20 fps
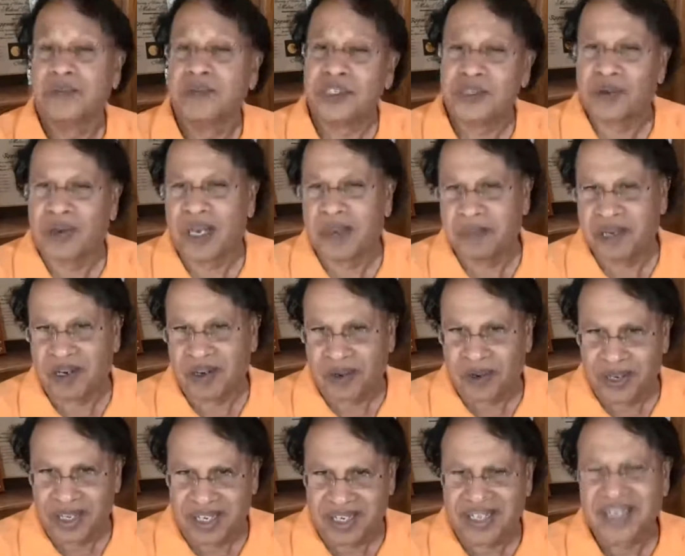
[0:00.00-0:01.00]
Even though I'm a
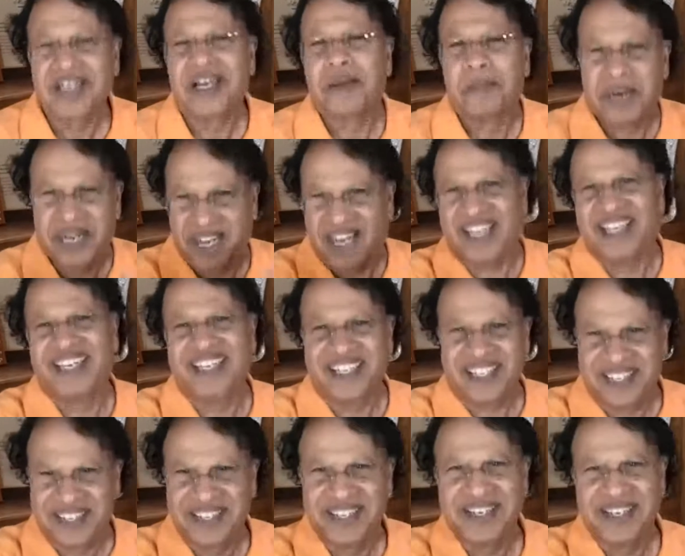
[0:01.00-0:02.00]
lawyer, but I
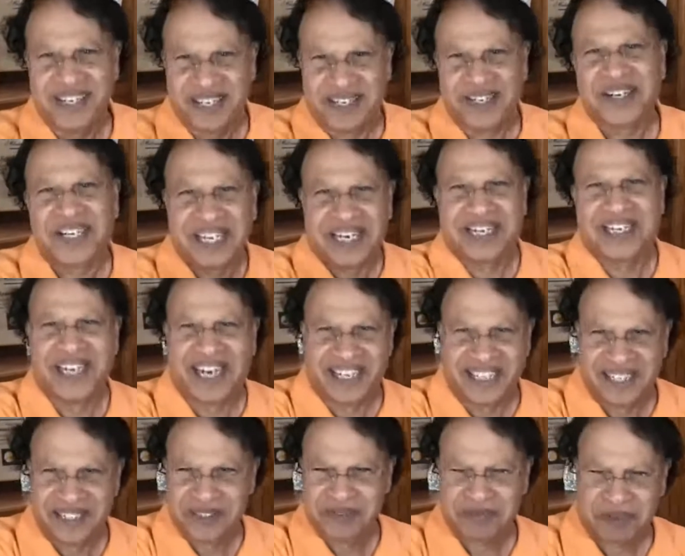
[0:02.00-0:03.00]
need a real
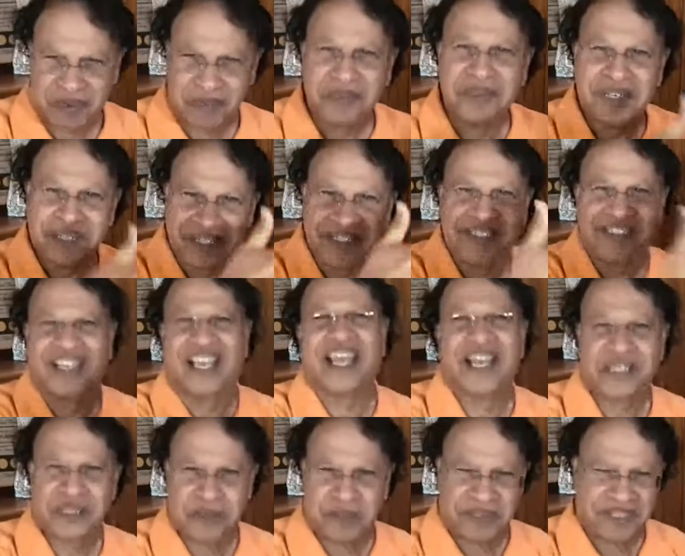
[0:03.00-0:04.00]
guidance from the
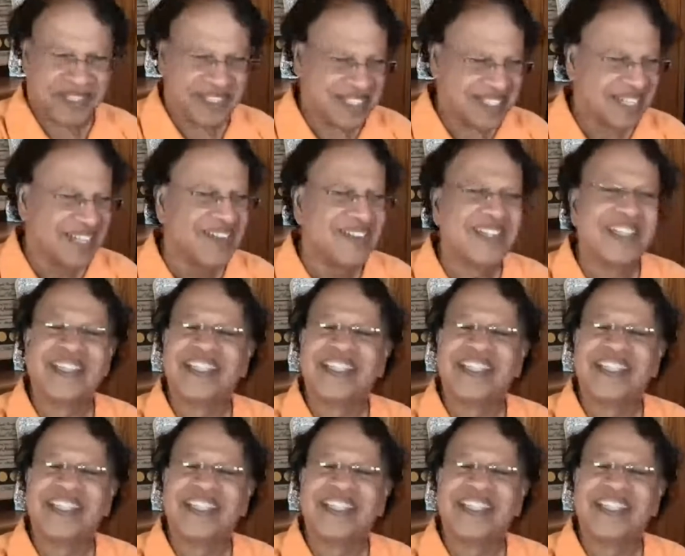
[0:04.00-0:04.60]
experts.